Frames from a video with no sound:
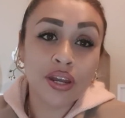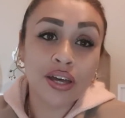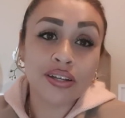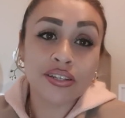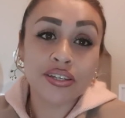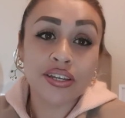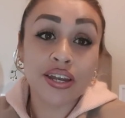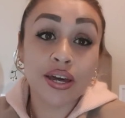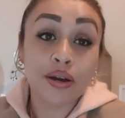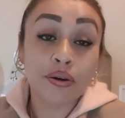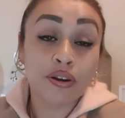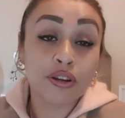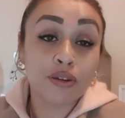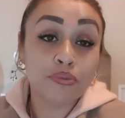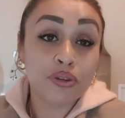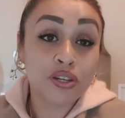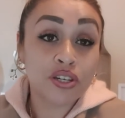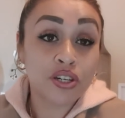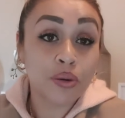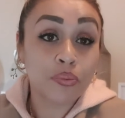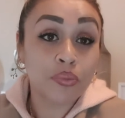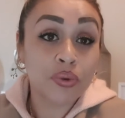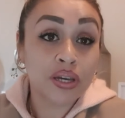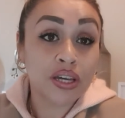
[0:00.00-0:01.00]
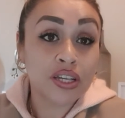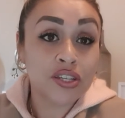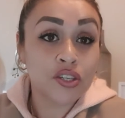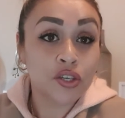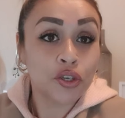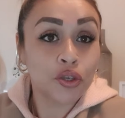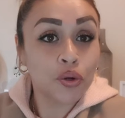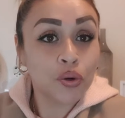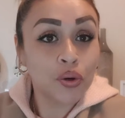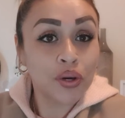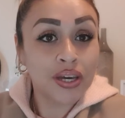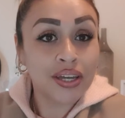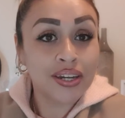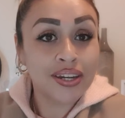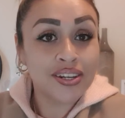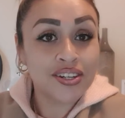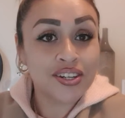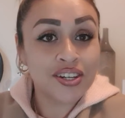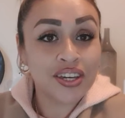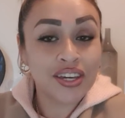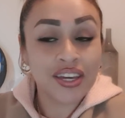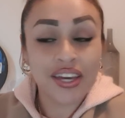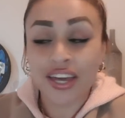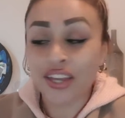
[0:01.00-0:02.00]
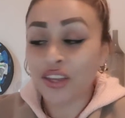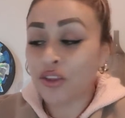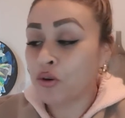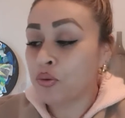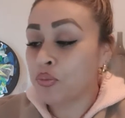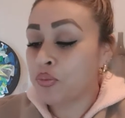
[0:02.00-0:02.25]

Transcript: Now today I'm going to be jumping into your energy and